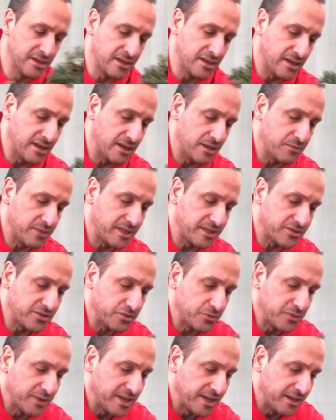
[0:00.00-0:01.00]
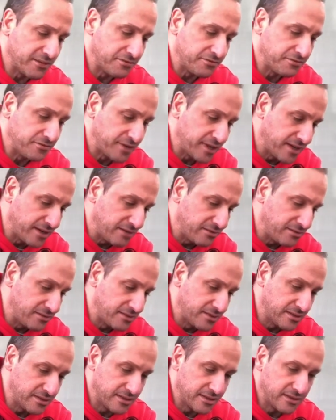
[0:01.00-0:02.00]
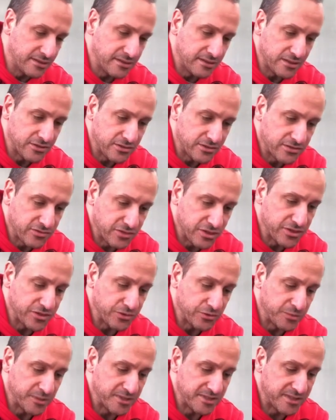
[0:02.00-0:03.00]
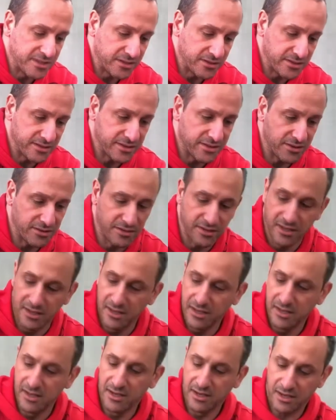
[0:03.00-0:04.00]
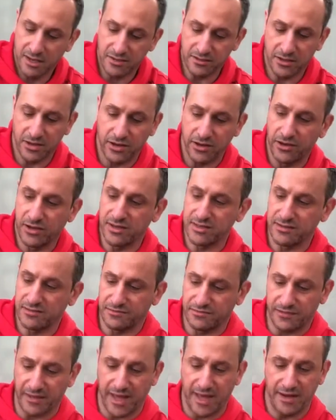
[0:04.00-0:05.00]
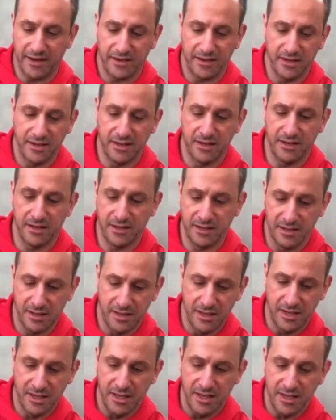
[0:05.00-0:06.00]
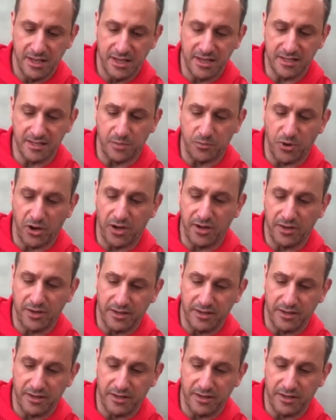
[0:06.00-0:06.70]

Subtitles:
That should be enough for now. The tree should almost sit on its own because I've got it nice and flat. Here's the pot.